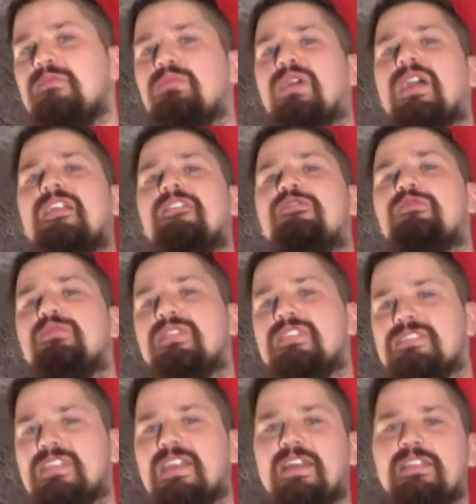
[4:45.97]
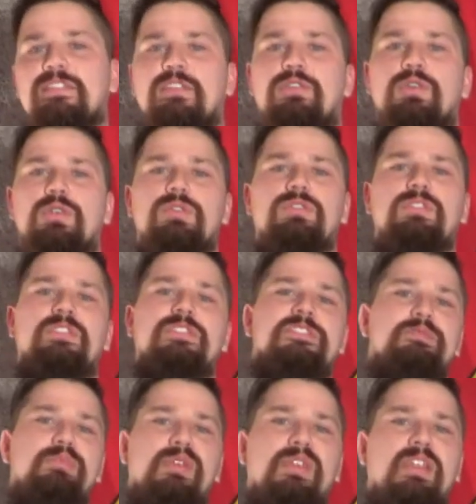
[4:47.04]
but everybody's got their own little
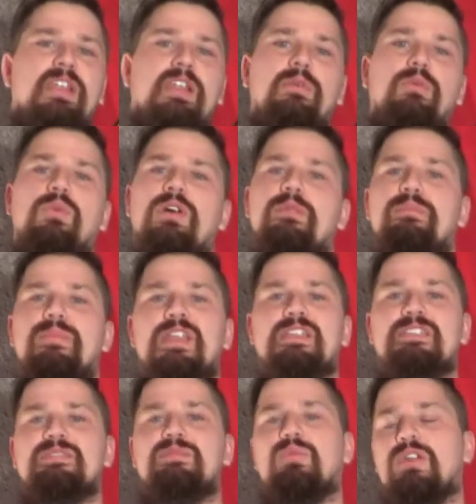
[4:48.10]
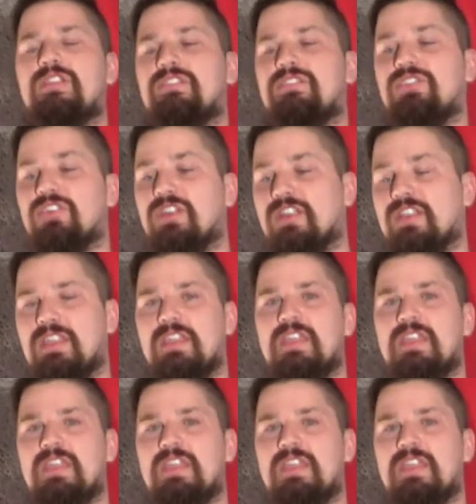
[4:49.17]
spin on what makes what good.